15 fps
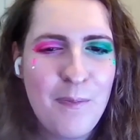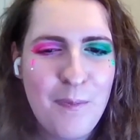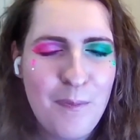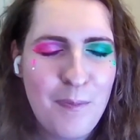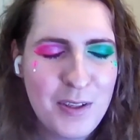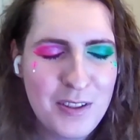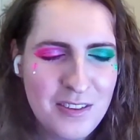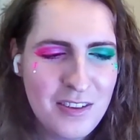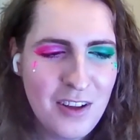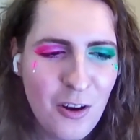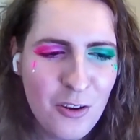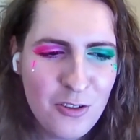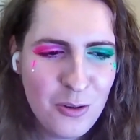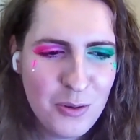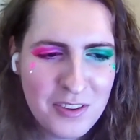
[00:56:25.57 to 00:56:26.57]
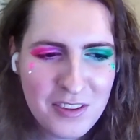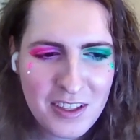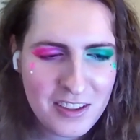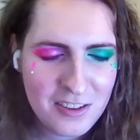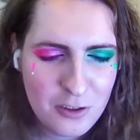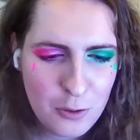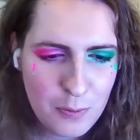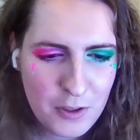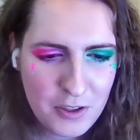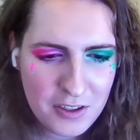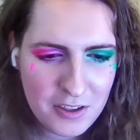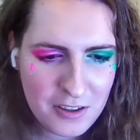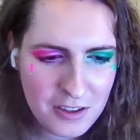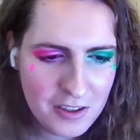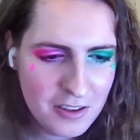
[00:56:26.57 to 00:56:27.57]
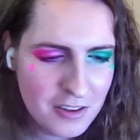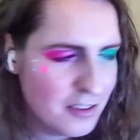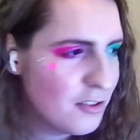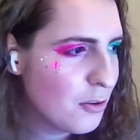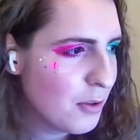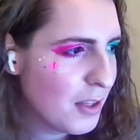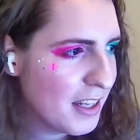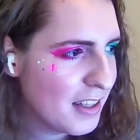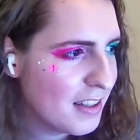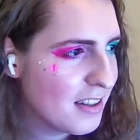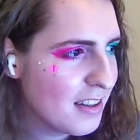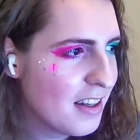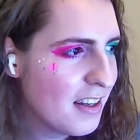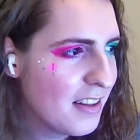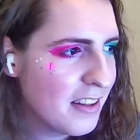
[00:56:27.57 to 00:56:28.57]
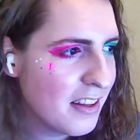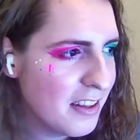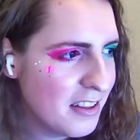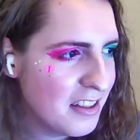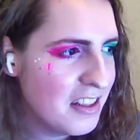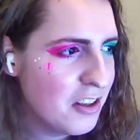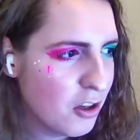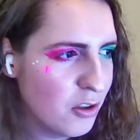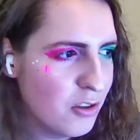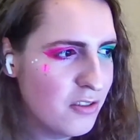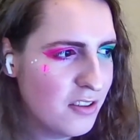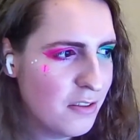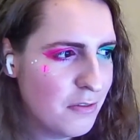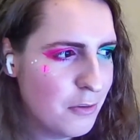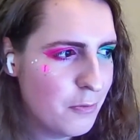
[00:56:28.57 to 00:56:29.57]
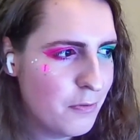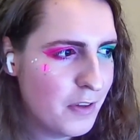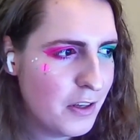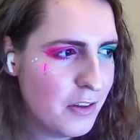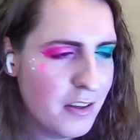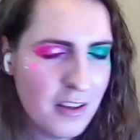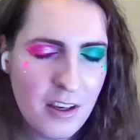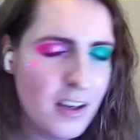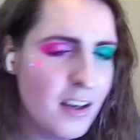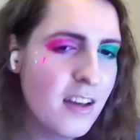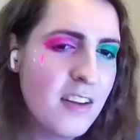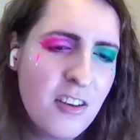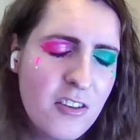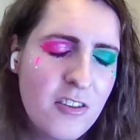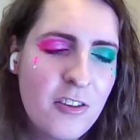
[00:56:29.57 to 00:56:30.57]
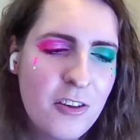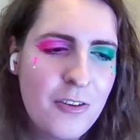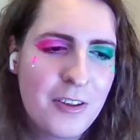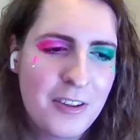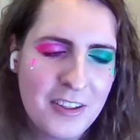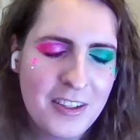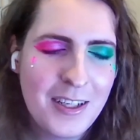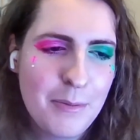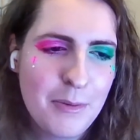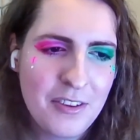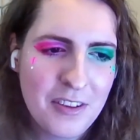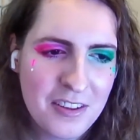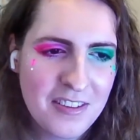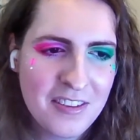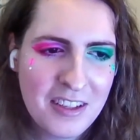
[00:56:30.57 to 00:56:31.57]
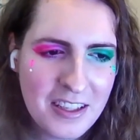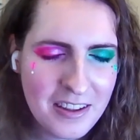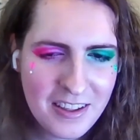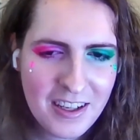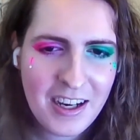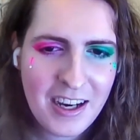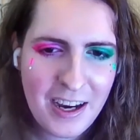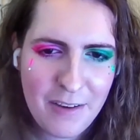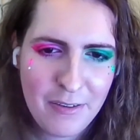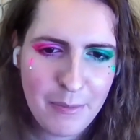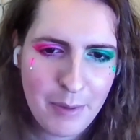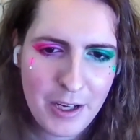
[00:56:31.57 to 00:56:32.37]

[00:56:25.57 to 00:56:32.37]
But also it's like super unclear. So like they need all 7 fairy. It's unclear at the time of this scene that I have in my